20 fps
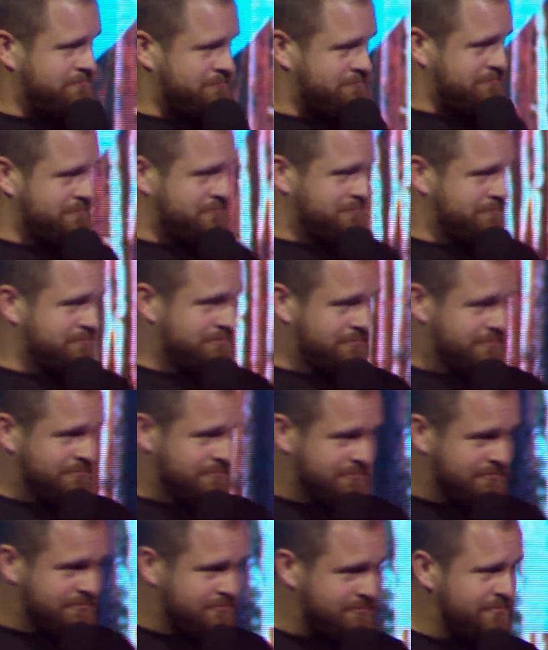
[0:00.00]

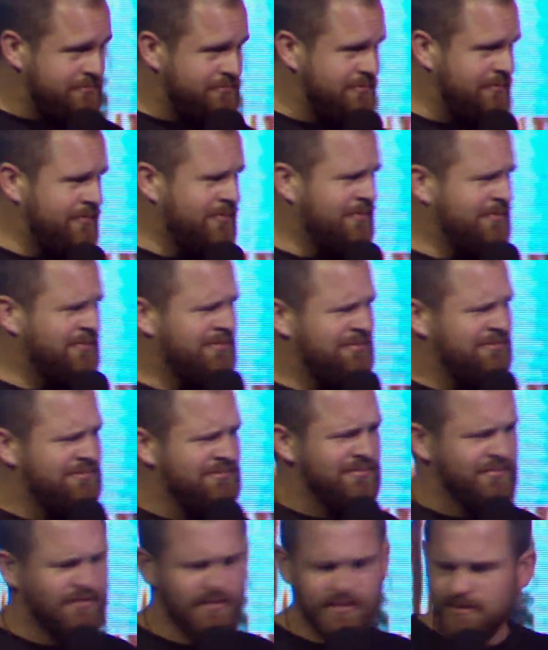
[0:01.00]

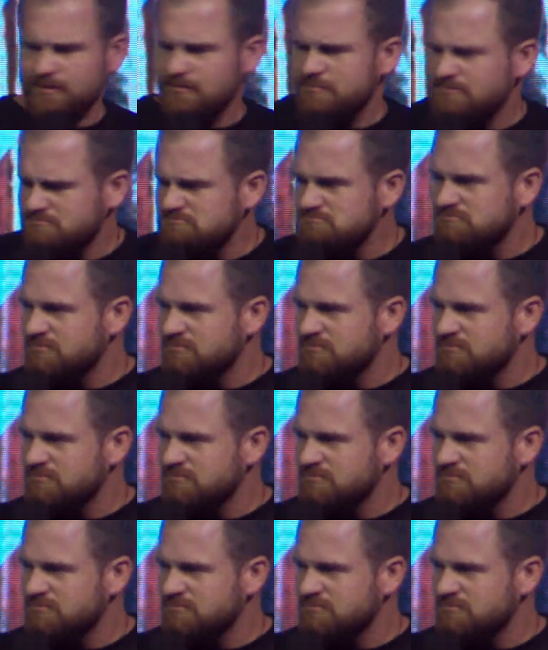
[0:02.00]
No one is speaking in this clip.